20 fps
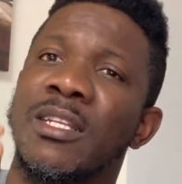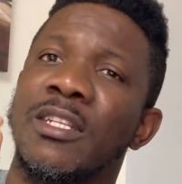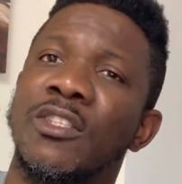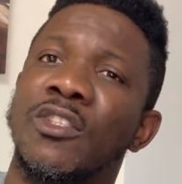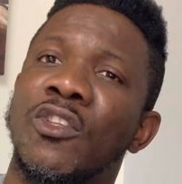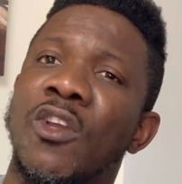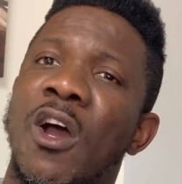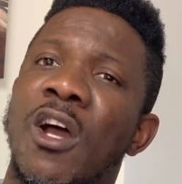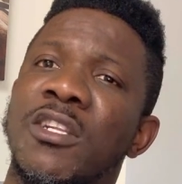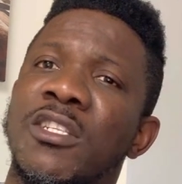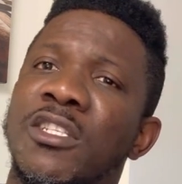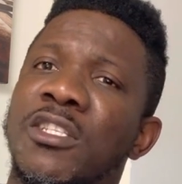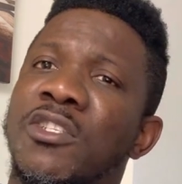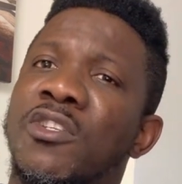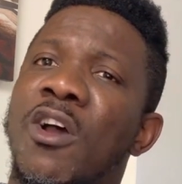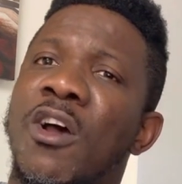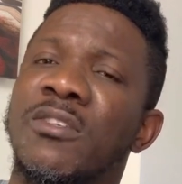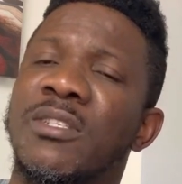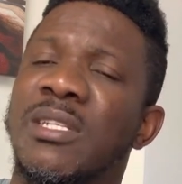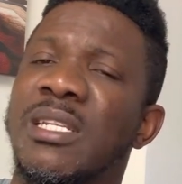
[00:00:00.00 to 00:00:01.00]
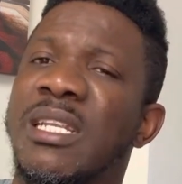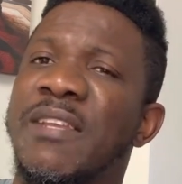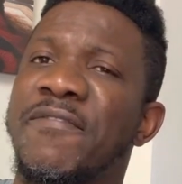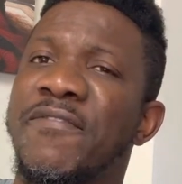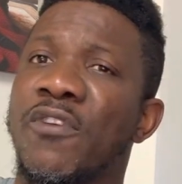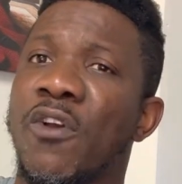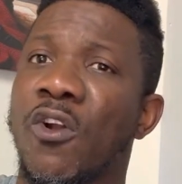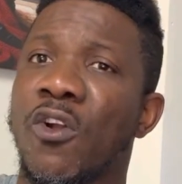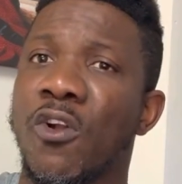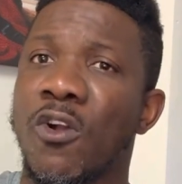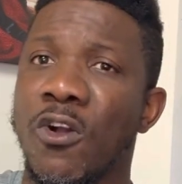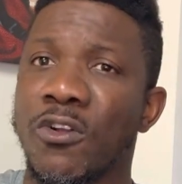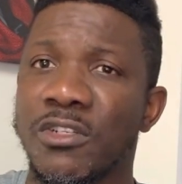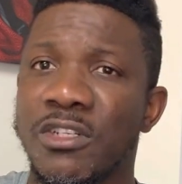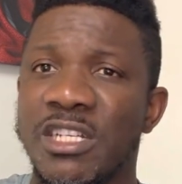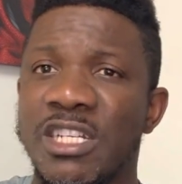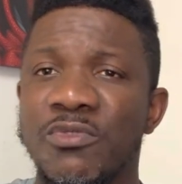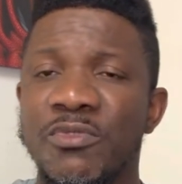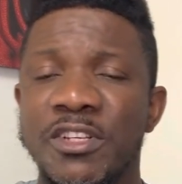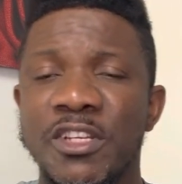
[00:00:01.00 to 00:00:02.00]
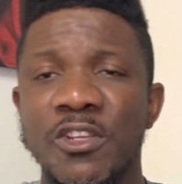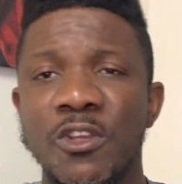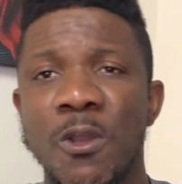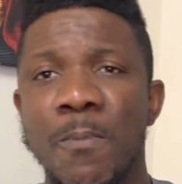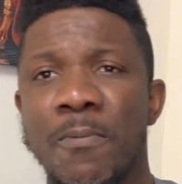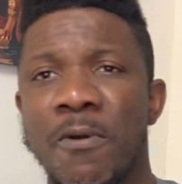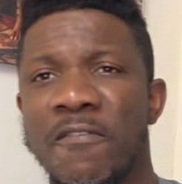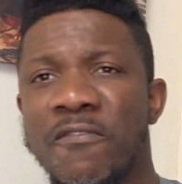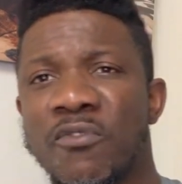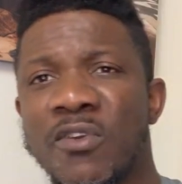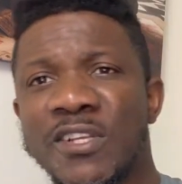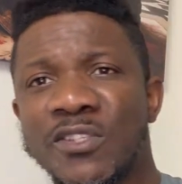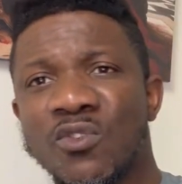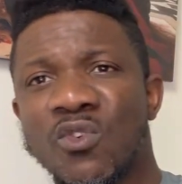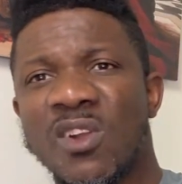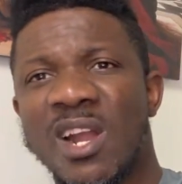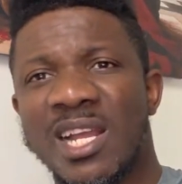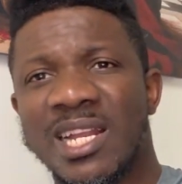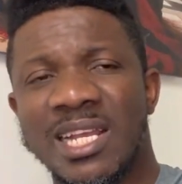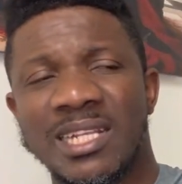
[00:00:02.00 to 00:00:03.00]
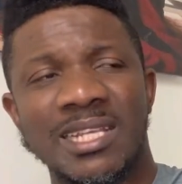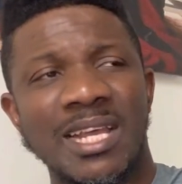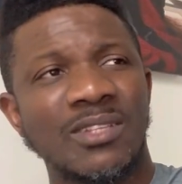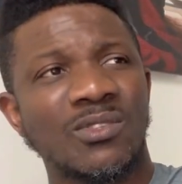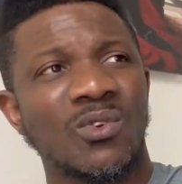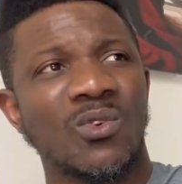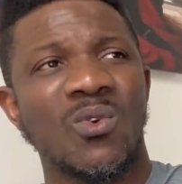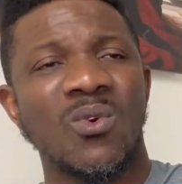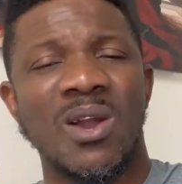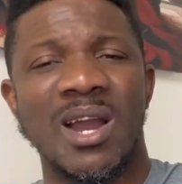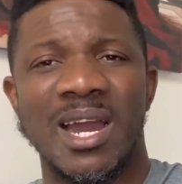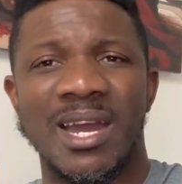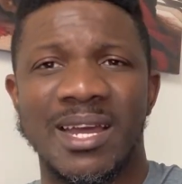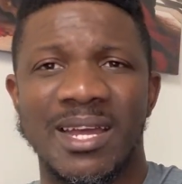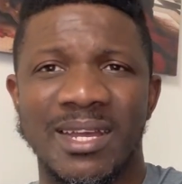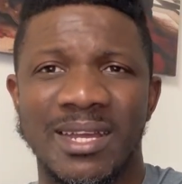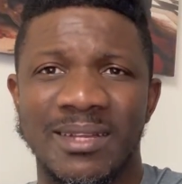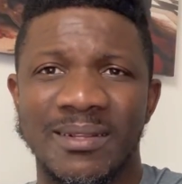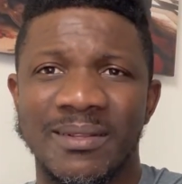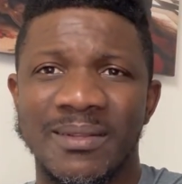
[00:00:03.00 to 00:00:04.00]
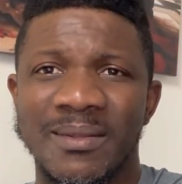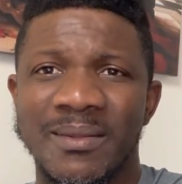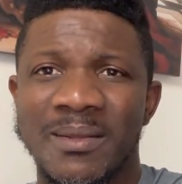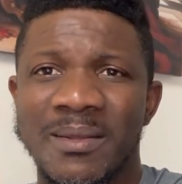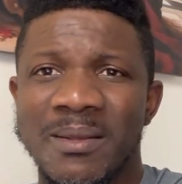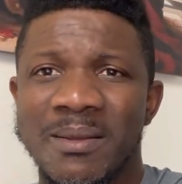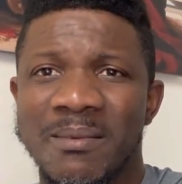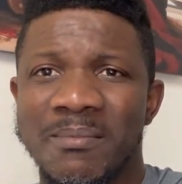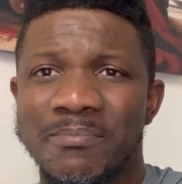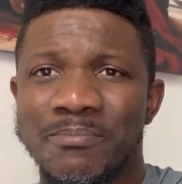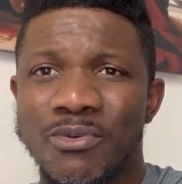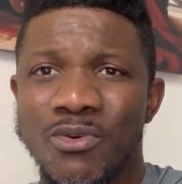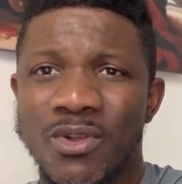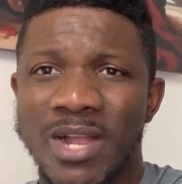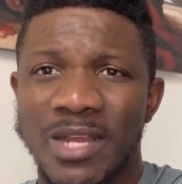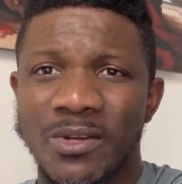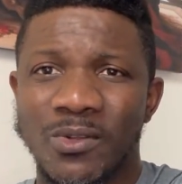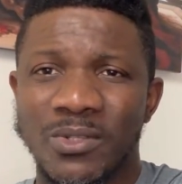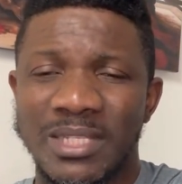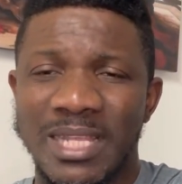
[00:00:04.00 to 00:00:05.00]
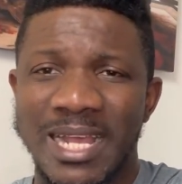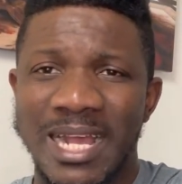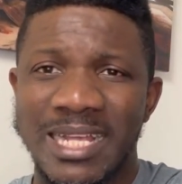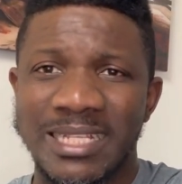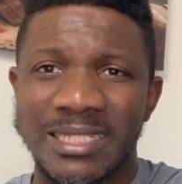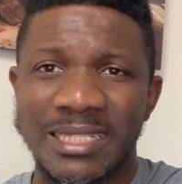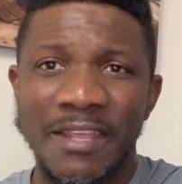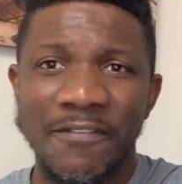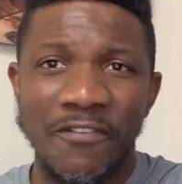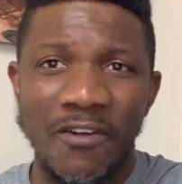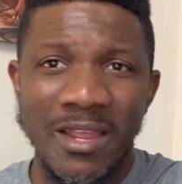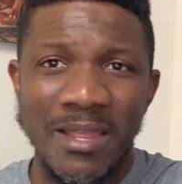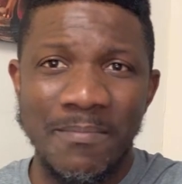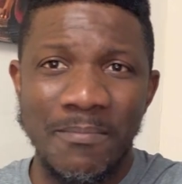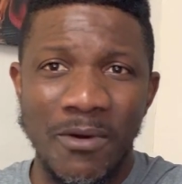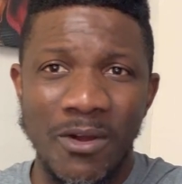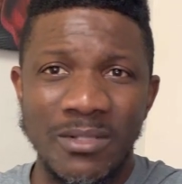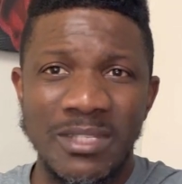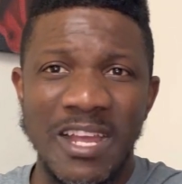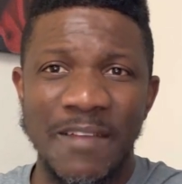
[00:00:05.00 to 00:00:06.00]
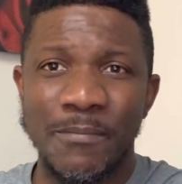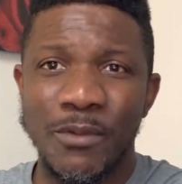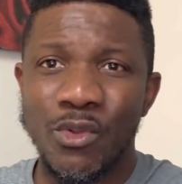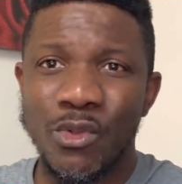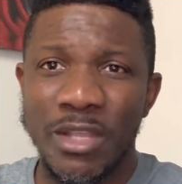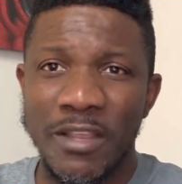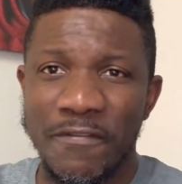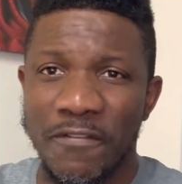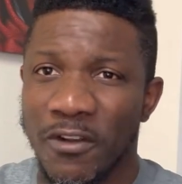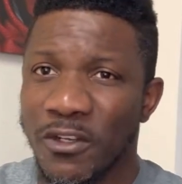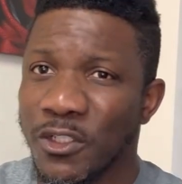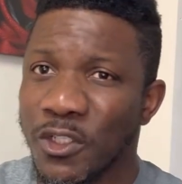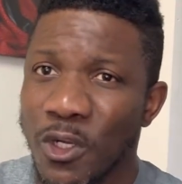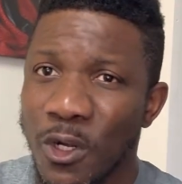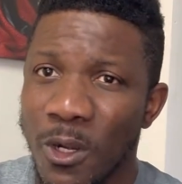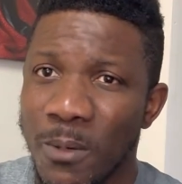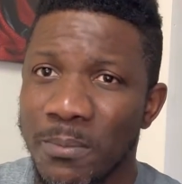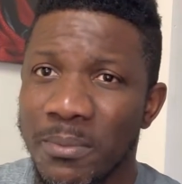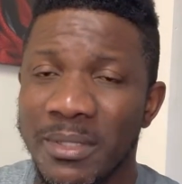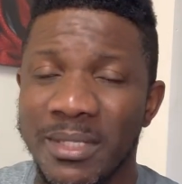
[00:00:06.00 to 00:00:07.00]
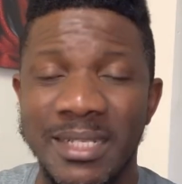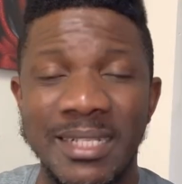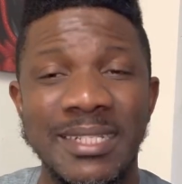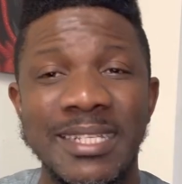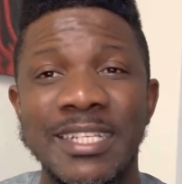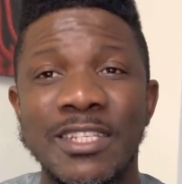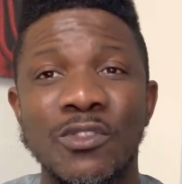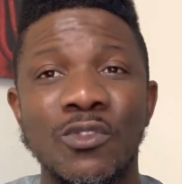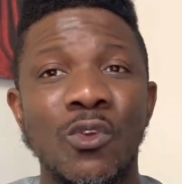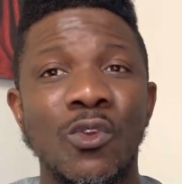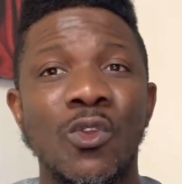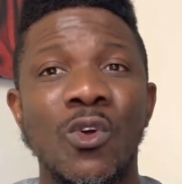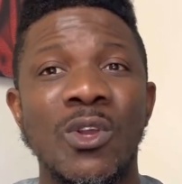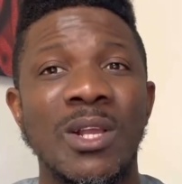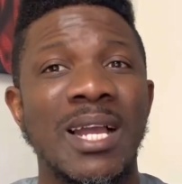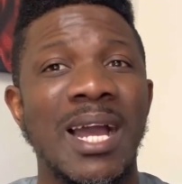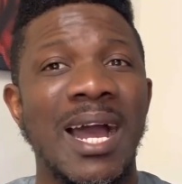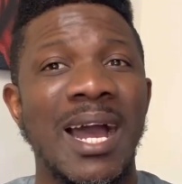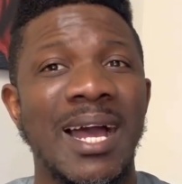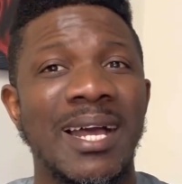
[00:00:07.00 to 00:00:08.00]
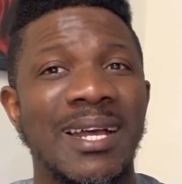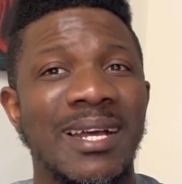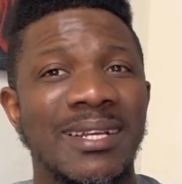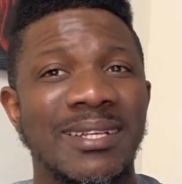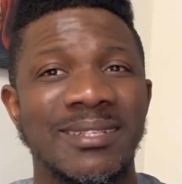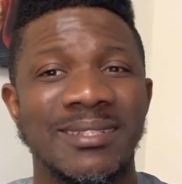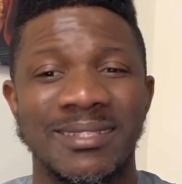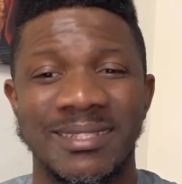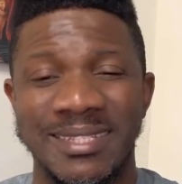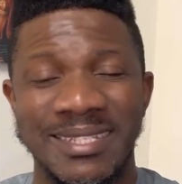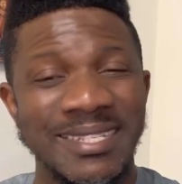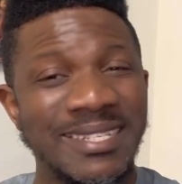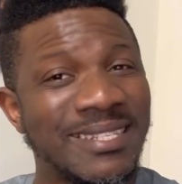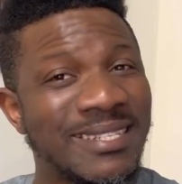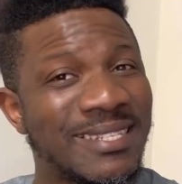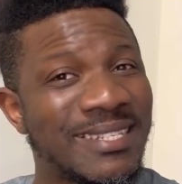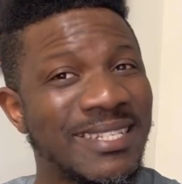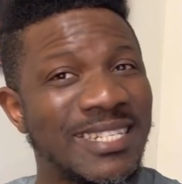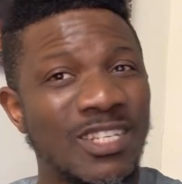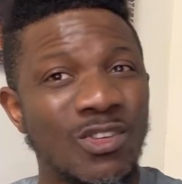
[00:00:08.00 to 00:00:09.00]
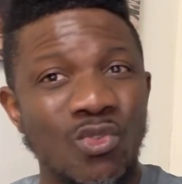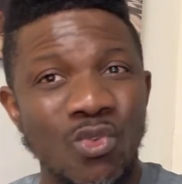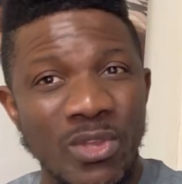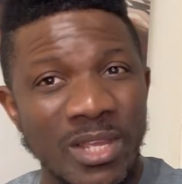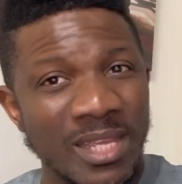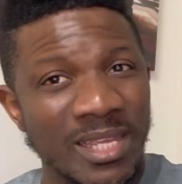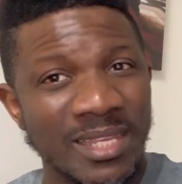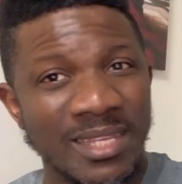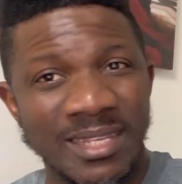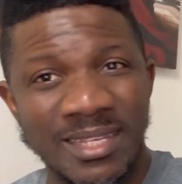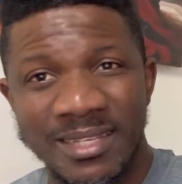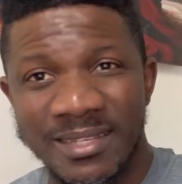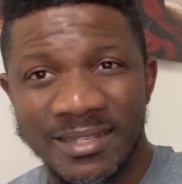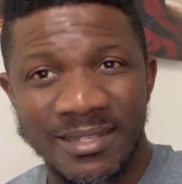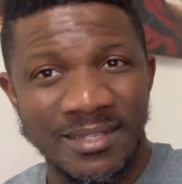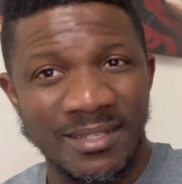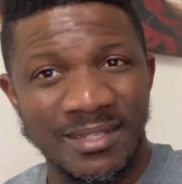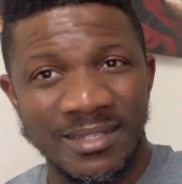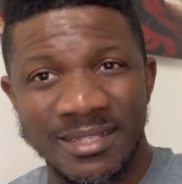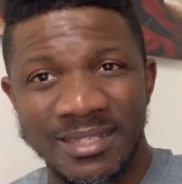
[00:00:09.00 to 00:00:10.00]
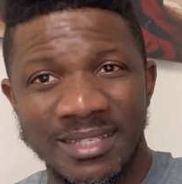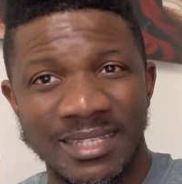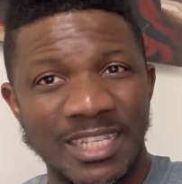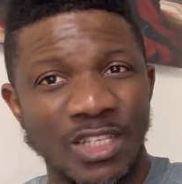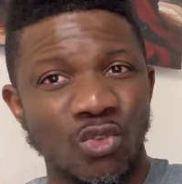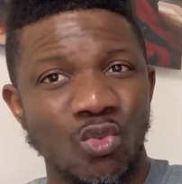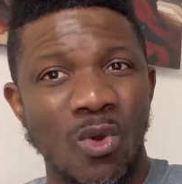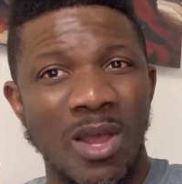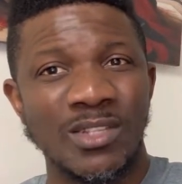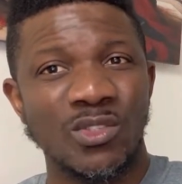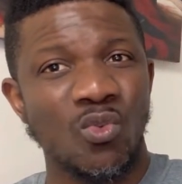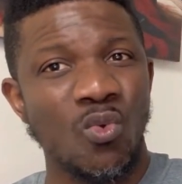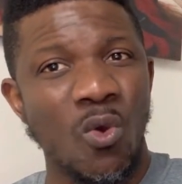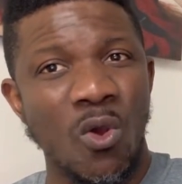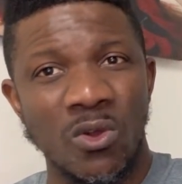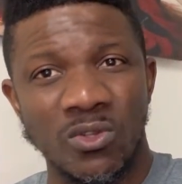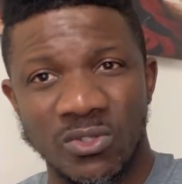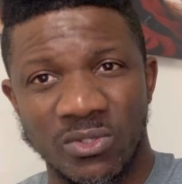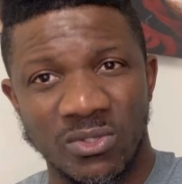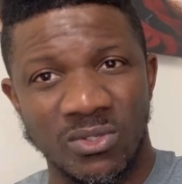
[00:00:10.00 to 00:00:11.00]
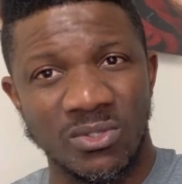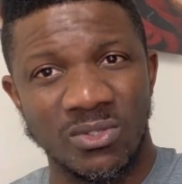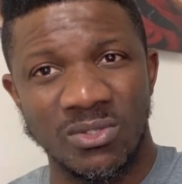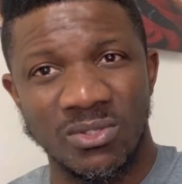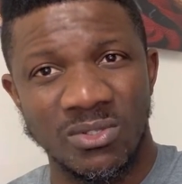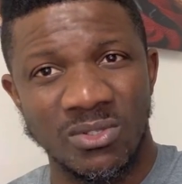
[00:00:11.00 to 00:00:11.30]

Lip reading: Don't just leave your country with the hope of going to Canada to go and book an hotel and stay for a month and be looking for a job. It is no longer easy the way it once was.